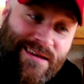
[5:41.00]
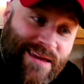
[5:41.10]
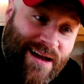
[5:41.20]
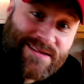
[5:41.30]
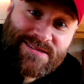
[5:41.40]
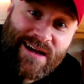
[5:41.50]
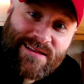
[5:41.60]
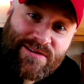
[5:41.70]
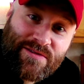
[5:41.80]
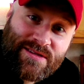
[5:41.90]
Yes,
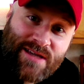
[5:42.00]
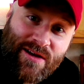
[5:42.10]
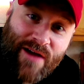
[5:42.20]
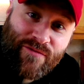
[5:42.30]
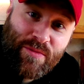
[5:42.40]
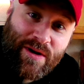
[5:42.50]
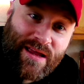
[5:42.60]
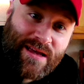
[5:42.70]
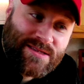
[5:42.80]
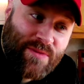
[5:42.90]
I literally tell
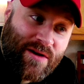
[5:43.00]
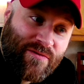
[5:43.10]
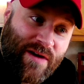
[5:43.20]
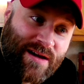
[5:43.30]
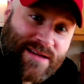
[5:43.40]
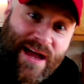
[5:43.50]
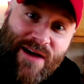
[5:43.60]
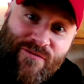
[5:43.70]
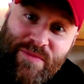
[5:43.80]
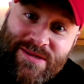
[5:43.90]
everybody. As a matter of fact, I
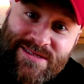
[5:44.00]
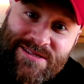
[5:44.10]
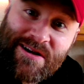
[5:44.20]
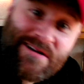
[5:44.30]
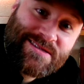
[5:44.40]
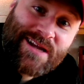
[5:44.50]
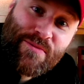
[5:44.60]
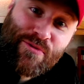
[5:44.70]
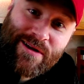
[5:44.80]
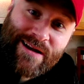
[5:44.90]
have business cards that I
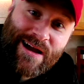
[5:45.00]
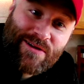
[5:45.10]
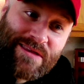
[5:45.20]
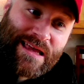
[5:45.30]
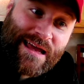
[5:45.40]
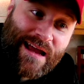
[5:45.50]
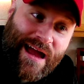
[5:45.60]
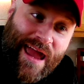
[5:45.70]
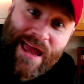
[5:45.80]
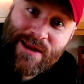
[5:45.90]
printed out that
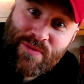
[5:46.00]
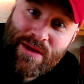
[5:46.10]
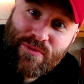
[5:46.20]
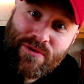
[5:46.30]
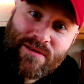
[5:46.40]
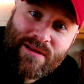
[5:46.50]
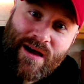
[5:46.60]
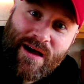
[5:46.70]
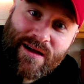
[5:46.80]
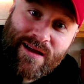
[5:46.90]
I hand people,
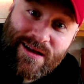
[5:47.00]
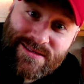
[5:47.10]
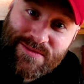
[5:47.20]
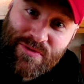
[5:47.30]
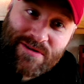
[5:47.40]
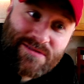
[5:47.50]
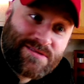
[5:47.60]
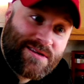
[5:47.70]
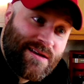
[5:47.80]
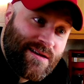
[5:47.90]

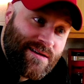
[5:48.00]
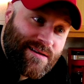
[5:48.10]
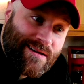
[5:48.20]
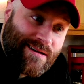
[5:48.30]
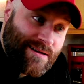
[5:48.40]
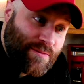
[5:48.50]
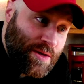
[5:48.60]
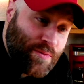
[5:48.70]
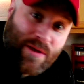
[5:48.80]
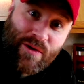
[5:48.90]
customers,
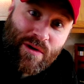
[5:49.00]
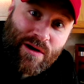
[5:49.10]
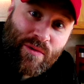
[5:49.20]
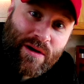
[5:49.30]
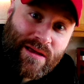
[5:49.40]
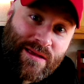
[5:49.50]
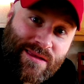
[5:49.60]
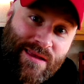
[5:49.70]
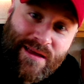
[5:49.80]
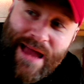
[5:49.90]
people I work
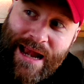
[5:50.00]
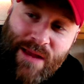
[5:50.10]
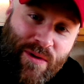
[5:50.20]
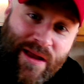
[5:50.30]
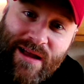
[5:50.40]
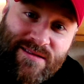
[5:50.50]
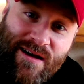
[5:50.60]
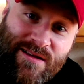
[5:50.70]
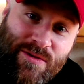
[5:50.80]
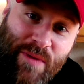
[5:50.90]
with, anybody I could
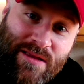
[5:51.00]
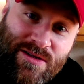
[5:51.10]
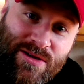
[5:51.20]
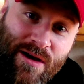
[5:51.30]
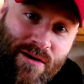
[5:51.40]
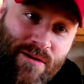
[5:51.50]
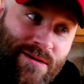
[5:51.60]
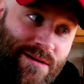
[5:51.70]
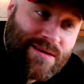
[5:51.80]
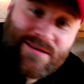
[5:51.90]
talk to about the show.
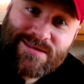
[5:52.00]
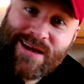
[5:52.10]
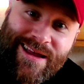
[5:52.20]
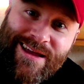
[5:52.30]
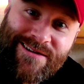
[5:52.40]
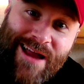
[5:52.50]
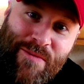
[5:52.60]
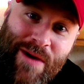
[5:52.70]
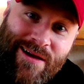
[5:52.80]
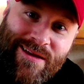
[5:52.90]
You just got to get your
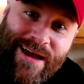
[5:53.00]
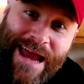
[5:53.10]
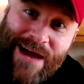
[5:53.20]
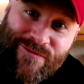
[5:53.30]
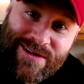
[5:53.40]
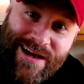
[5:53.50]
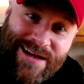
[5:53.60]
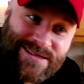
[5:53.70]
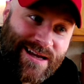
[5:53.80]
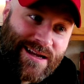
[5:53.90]
name out. You got to
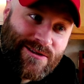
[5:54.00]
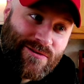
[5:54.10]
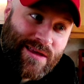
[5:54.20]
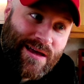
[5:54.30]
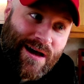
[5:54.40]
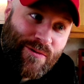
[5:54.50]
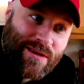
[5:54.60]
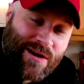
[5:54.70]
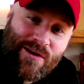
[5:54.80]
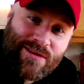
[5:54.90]
advertise. You got to do the, what
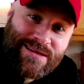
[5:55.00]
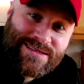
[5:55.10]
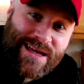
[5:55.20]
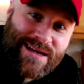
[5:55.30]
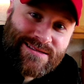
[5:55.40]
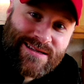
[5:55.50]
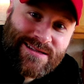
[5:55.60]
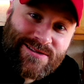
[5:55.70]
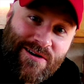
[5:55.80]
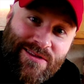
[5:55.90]
do they call it these days? The
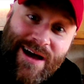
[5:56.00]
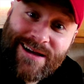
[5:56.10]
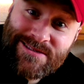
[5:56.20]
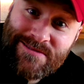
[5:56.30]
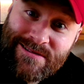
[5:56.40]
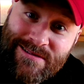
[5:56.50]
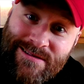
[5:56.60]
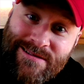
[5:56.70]
kids call it the hustle.